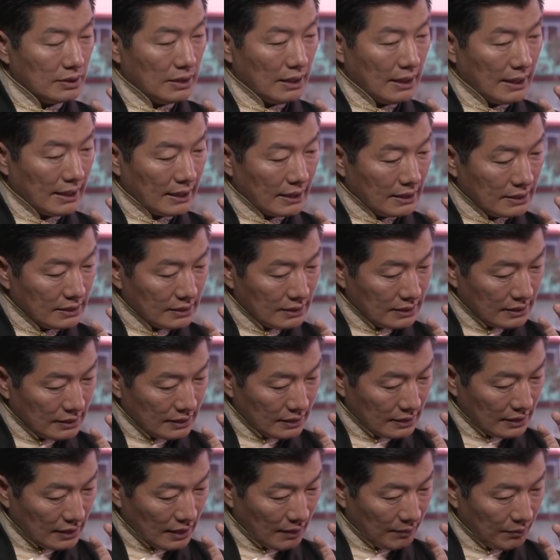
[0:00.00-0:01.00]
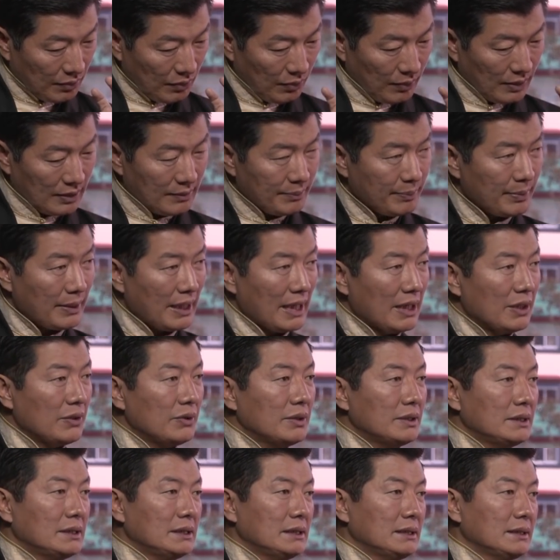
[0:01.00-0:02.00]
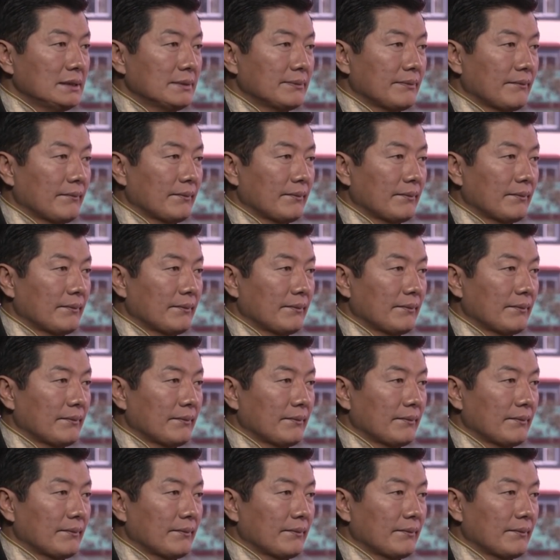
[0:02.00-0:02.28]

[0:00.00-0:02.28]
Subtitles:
again, the number one priority